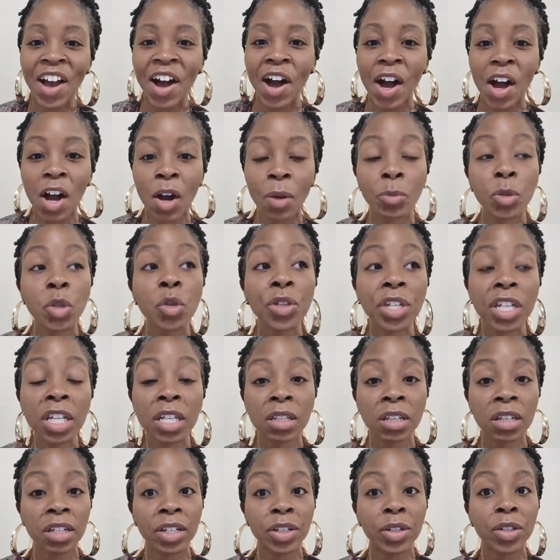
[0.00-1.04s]
Um, you need
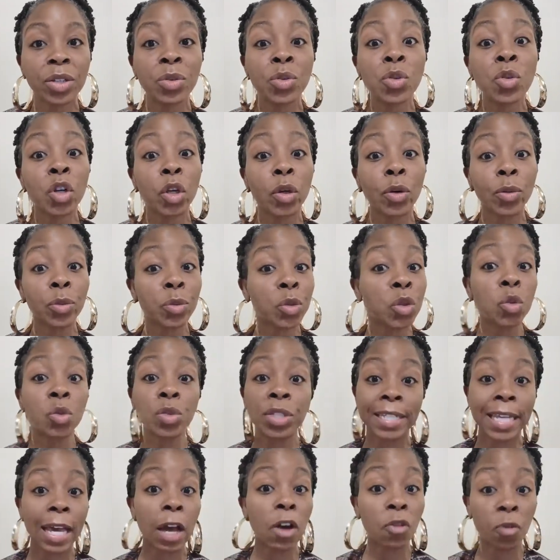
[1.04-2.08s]
to, you know, do
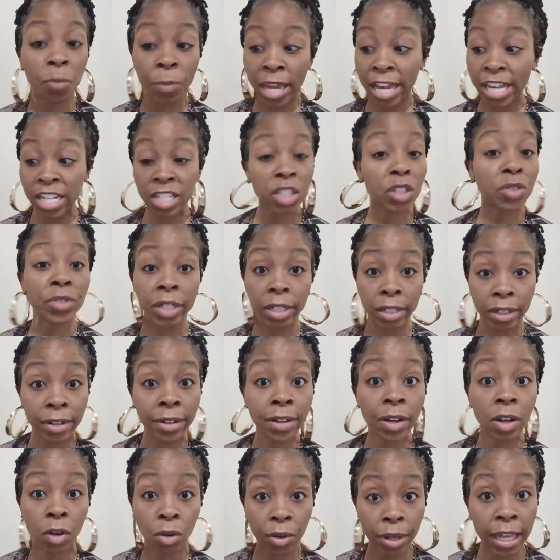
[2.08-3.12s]
self-mastering,
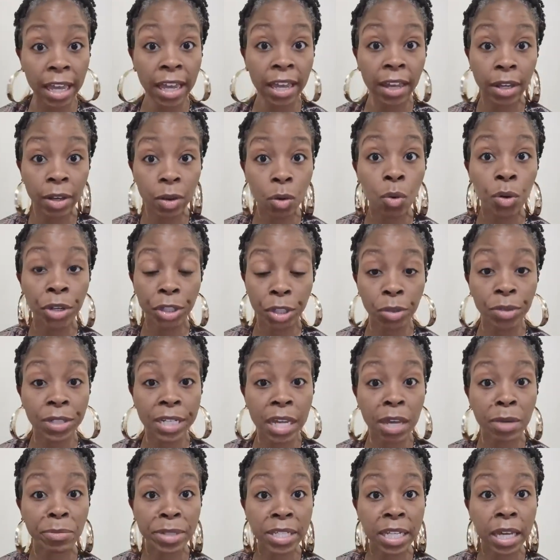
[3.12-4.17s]
okay, on your
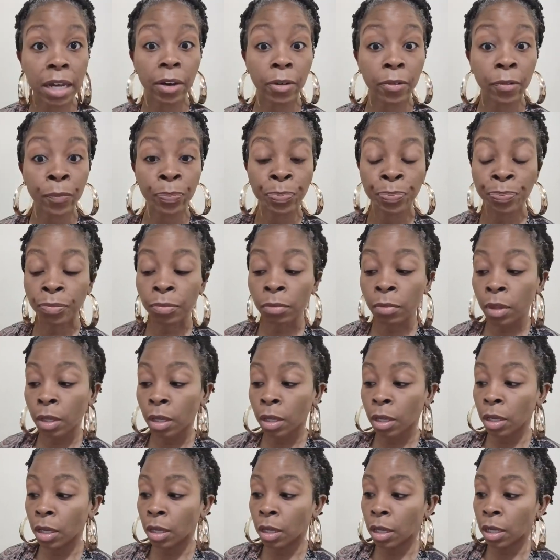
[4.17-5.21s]
damn self.
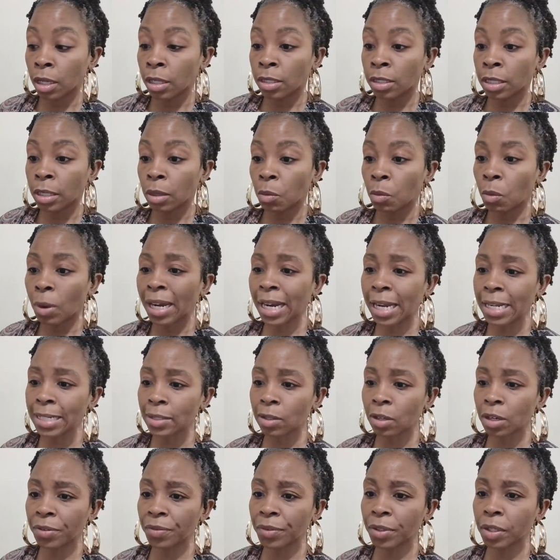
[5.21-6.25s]
What I
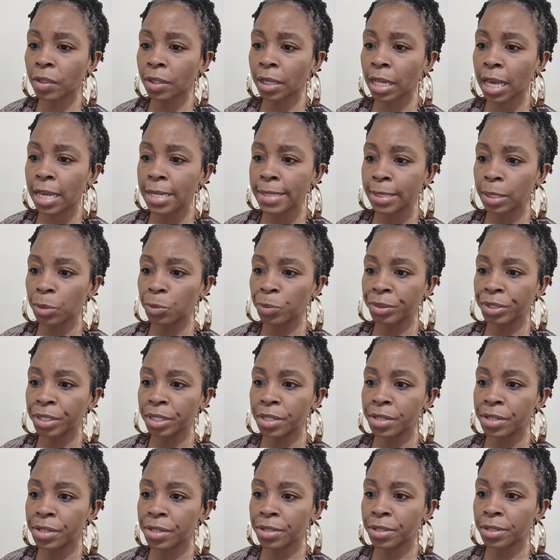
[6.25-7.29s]
started realizing
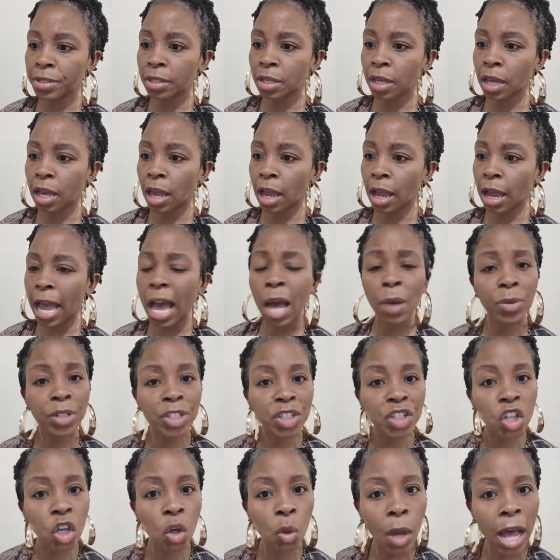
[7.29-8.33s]
was I was
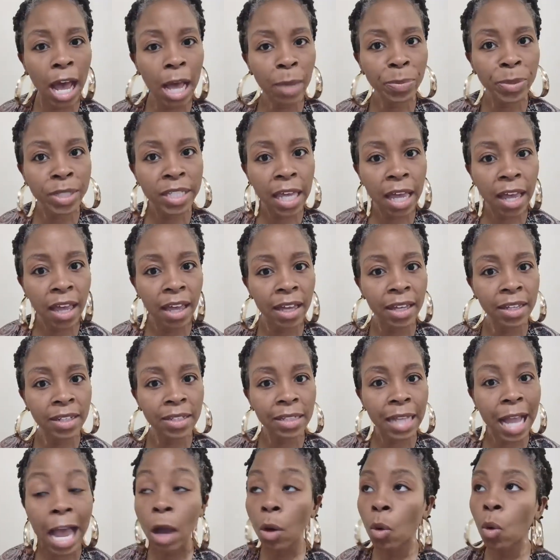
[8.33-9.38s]
so obsessed.
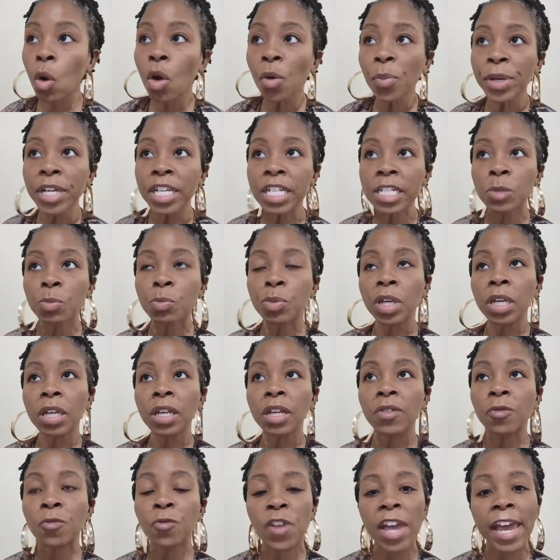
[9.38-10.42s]
I always
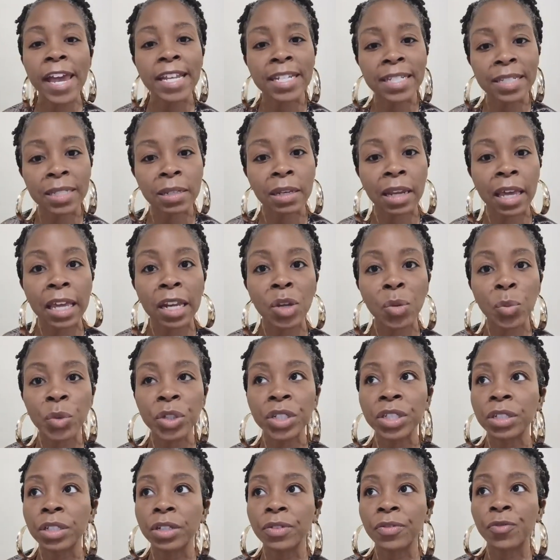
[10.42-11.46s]
been fascinated
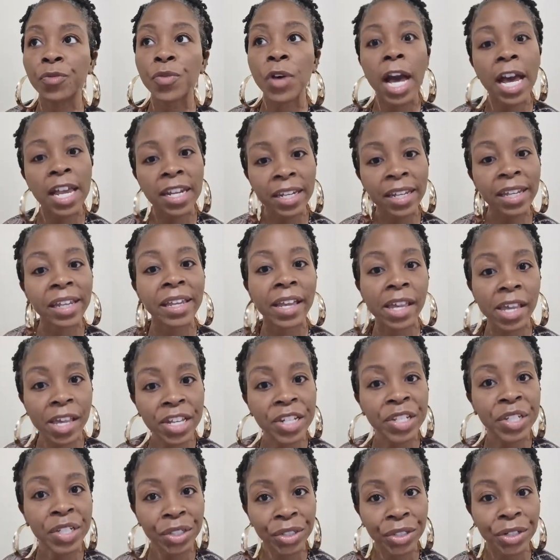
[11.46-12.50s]
with finding
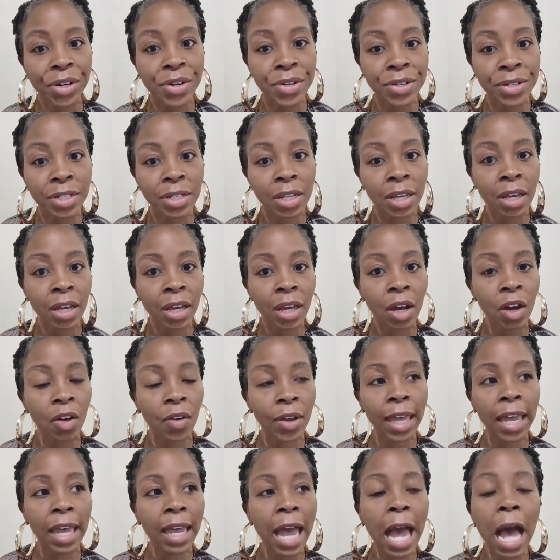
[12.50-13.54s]
answers.
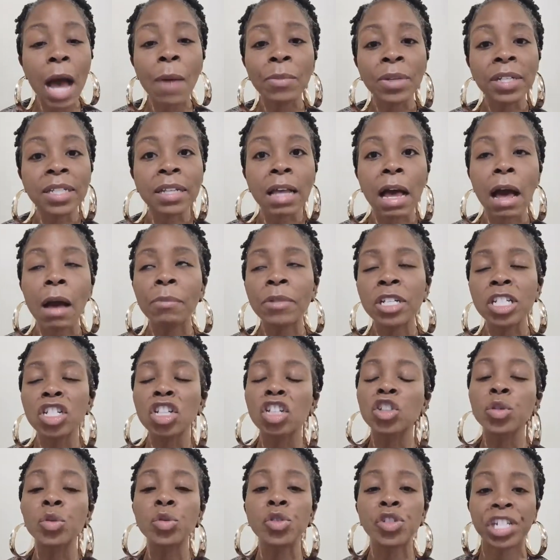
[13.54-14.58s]
Okay, I'm a I'm a
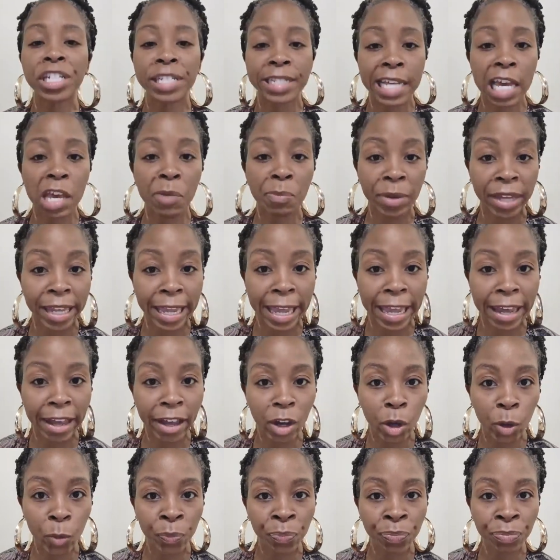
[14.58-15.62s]
solution type of
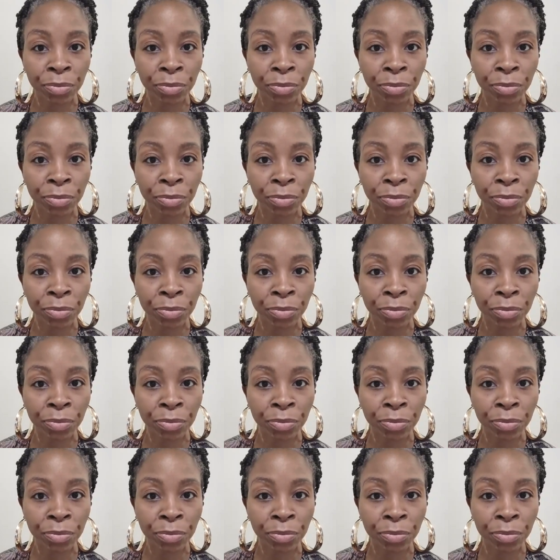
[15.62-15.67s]
gal.